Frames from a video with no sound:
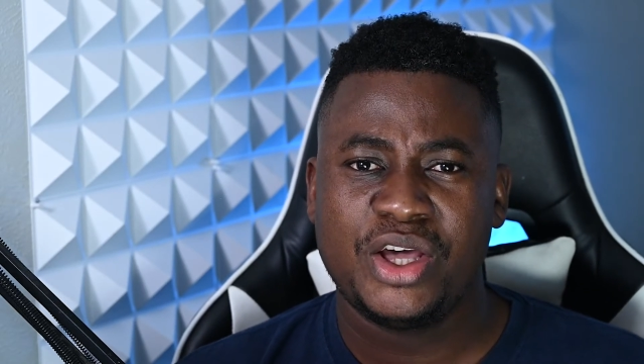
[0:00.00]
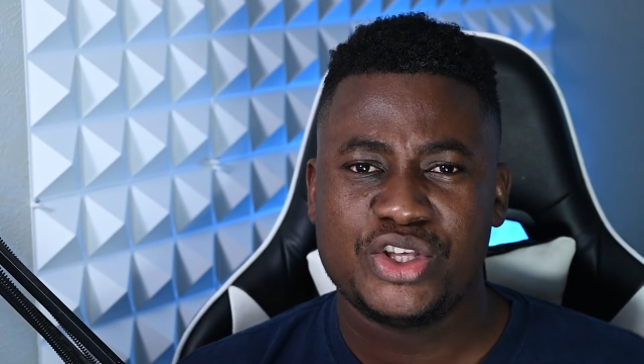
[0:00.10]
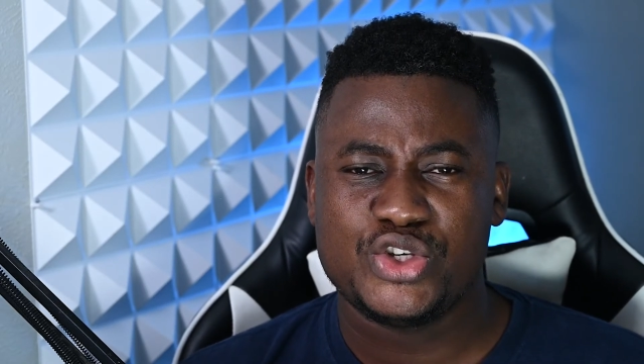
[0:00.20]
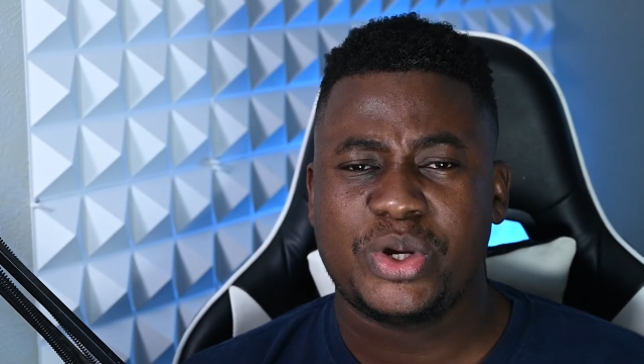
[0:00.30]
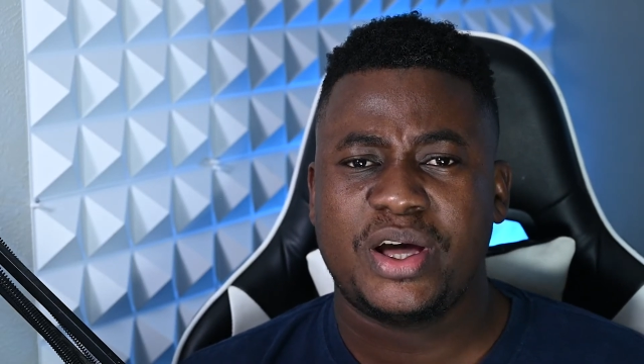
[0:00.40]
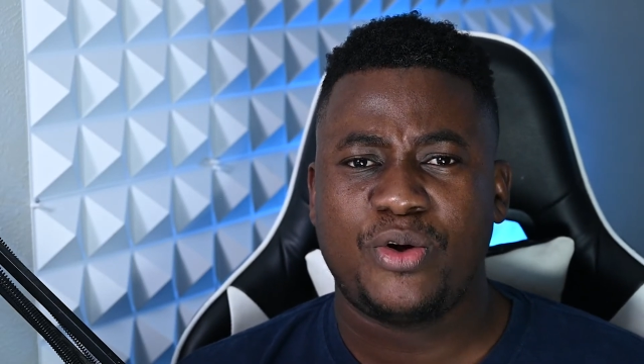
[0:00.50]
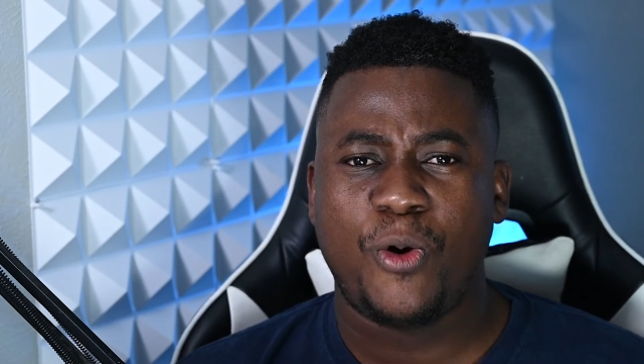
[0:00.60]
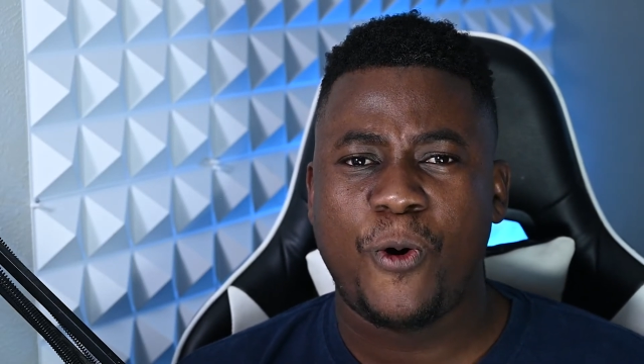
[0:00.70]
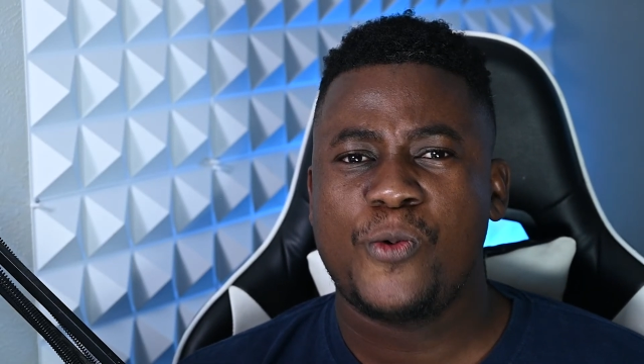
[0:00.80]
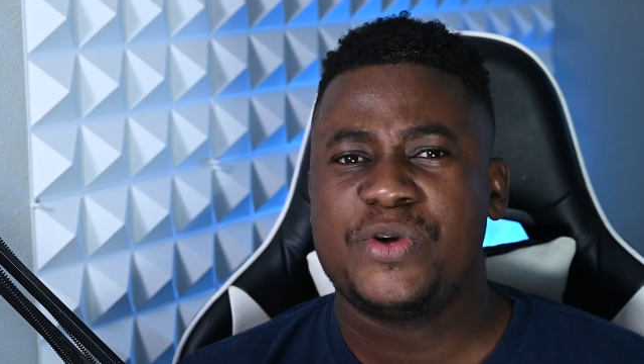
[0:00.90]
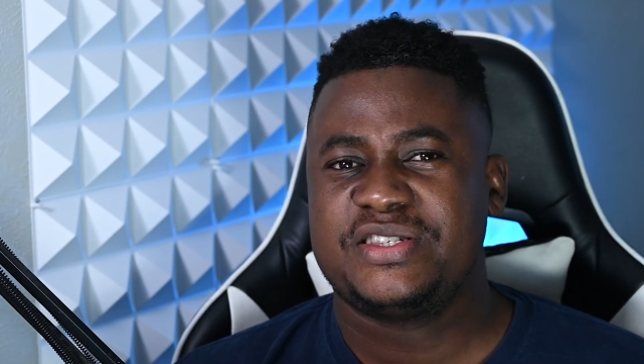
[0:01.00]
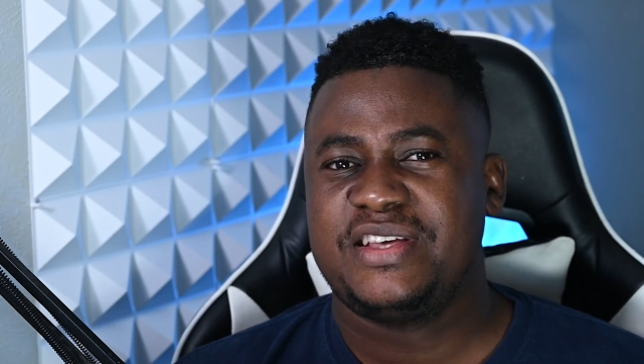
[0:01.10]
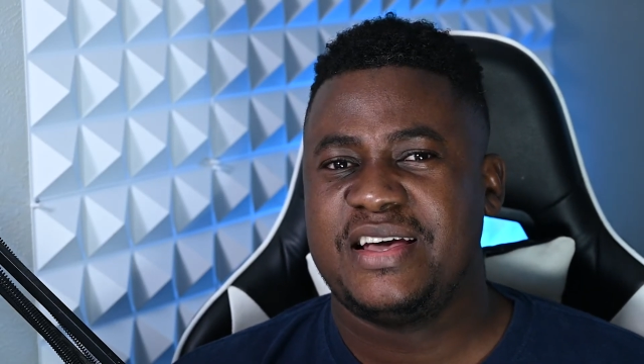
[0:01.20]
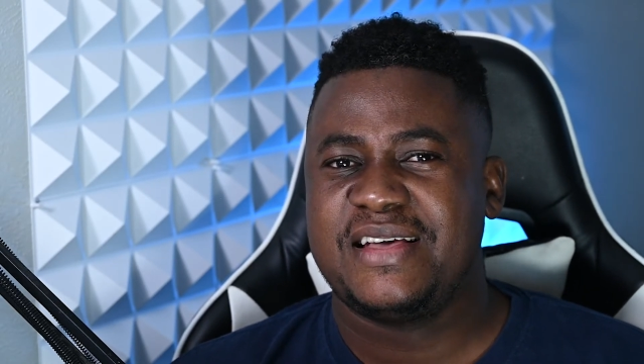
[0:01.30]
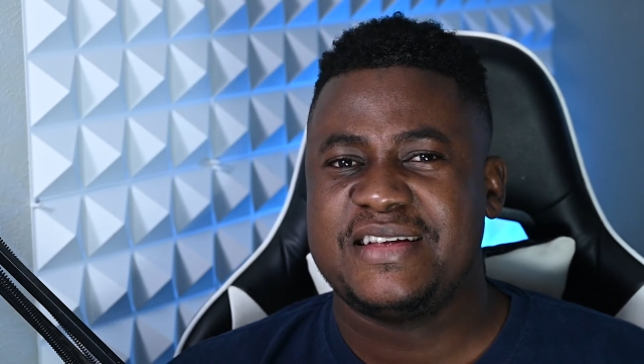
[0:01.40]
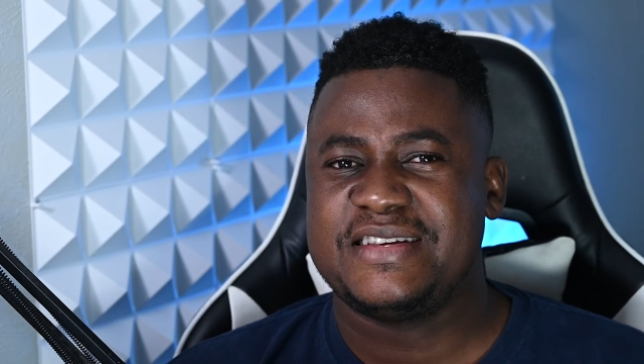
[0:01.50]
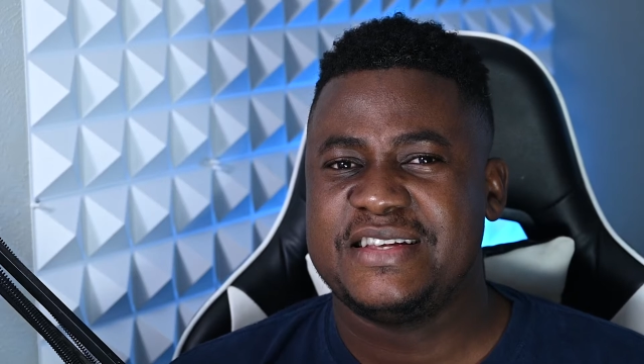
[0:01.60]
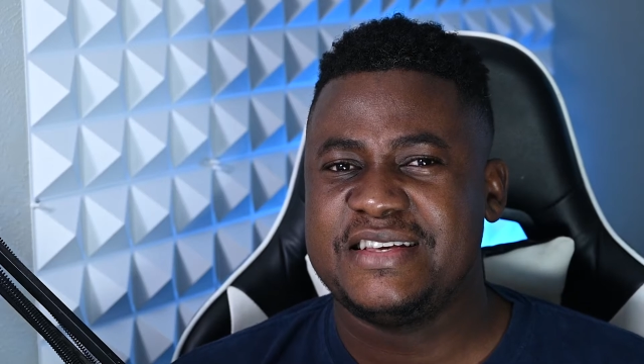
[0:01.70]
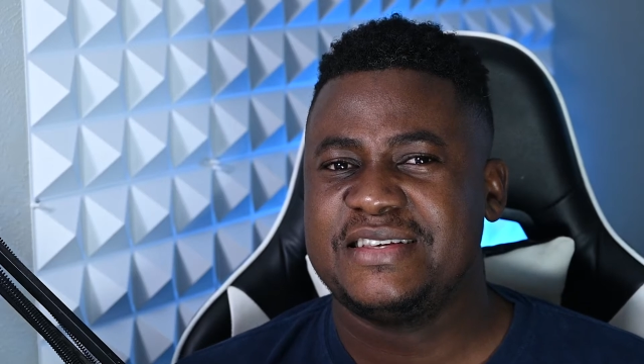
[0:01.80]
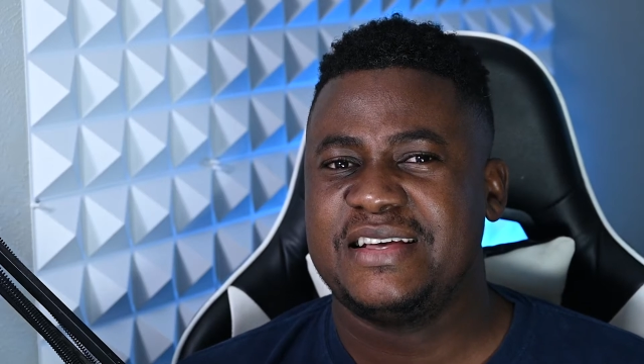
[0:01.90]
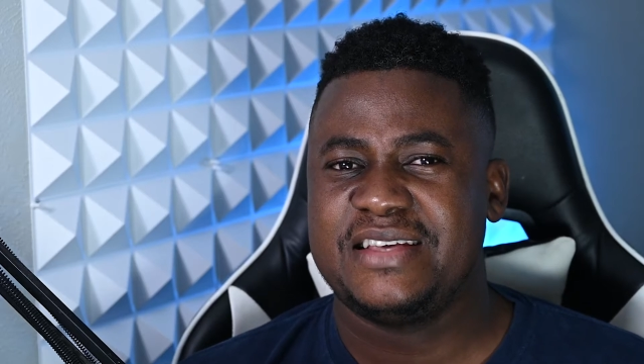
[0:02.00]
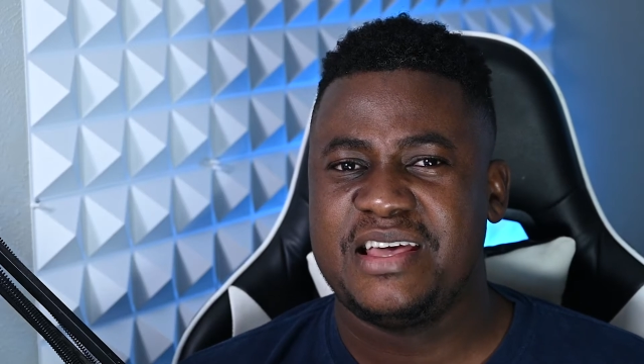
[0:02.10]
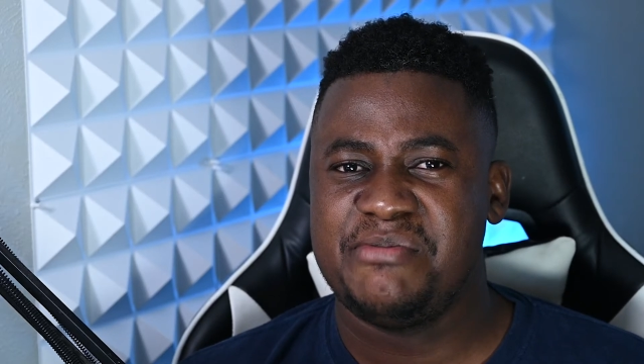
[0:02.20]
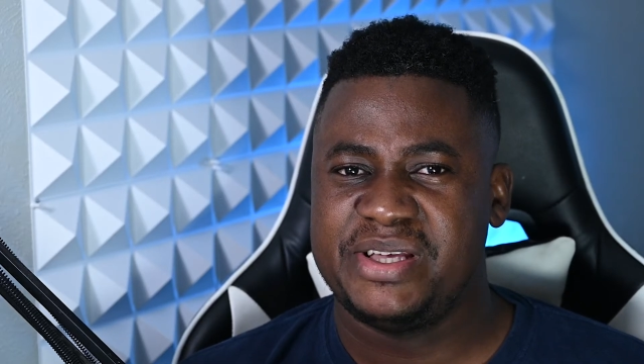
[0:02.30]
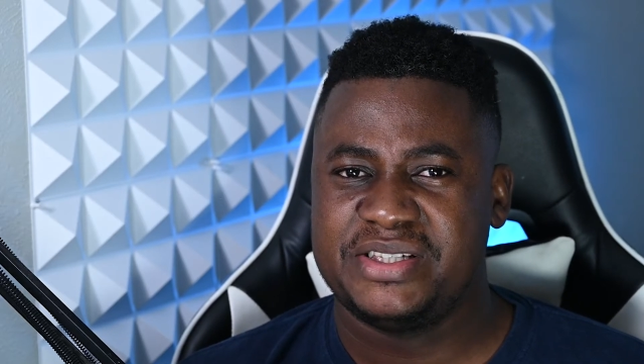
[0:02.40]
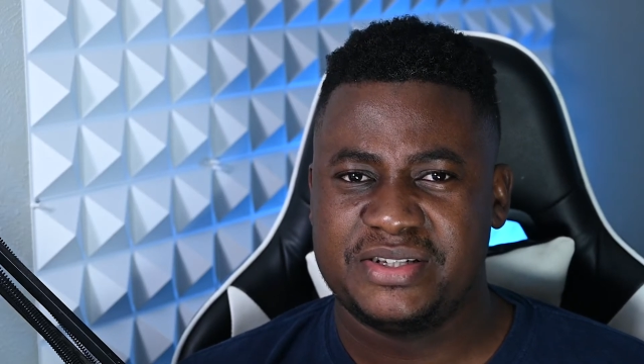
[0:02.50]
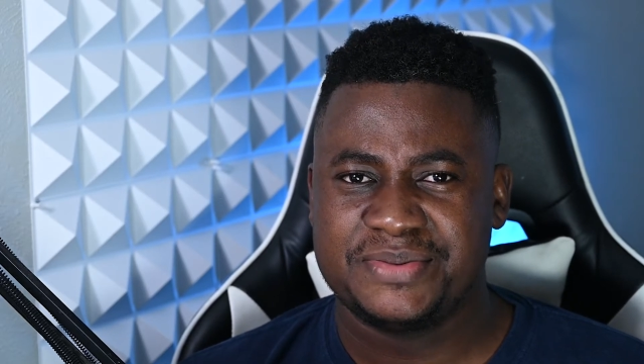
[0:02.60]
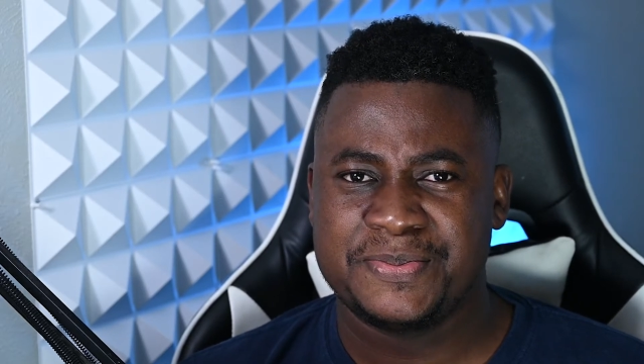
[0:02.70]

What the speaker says: you can always get a decent image.